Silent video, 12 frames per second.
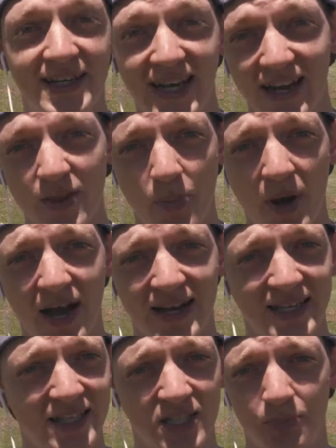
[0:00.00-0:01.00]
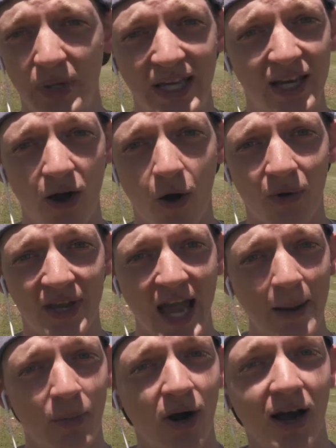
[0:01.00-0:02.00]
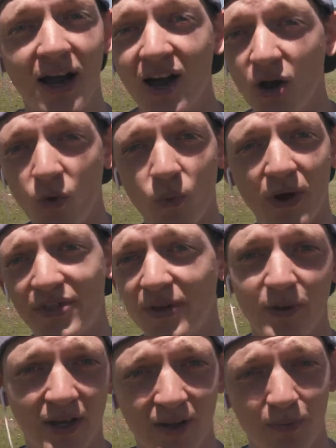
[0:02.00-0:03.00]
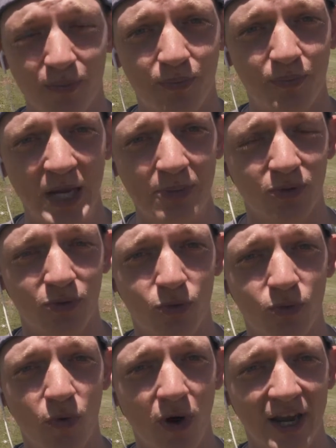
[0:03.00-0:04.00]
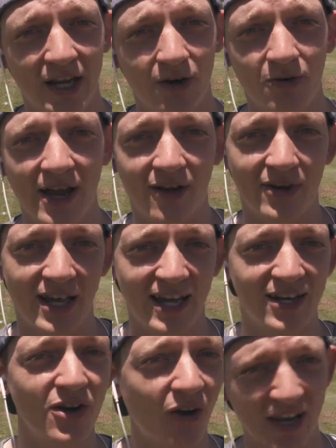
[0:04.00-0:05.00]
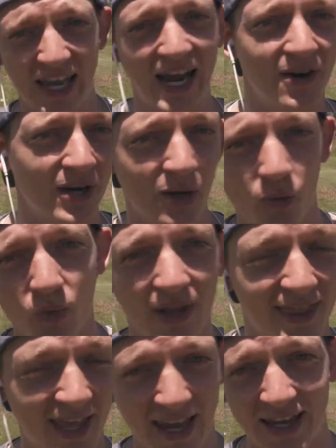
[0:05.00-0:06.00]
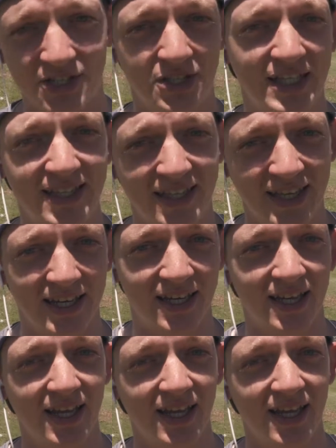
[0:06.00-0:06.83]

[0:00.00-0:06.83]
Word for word: The other part is speaking on camera with people walking around and not caring what they actually think.